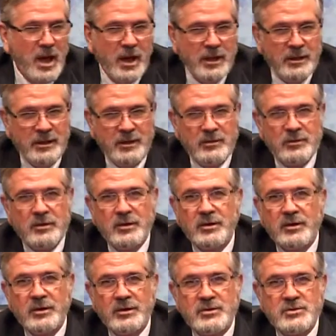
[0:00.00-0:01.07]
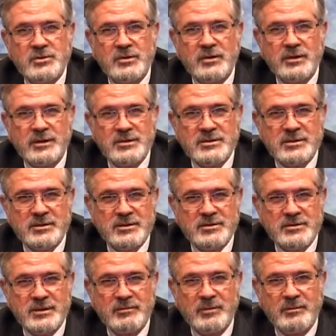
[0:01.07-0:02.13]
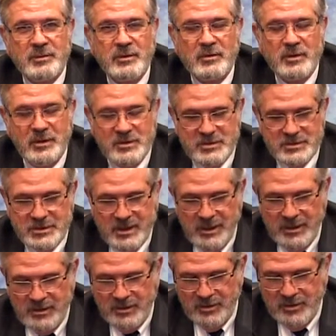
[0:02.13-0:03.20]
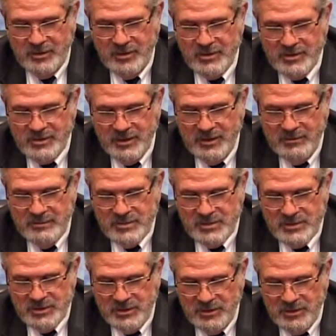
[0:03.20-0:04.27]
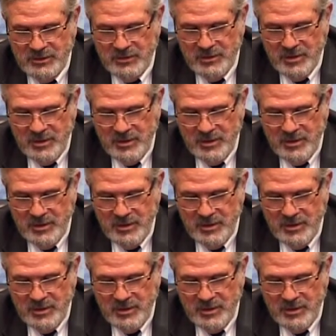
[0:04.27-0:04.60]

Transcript: I neither encouraged nor discouraged them to be lawyers. I encouraged them to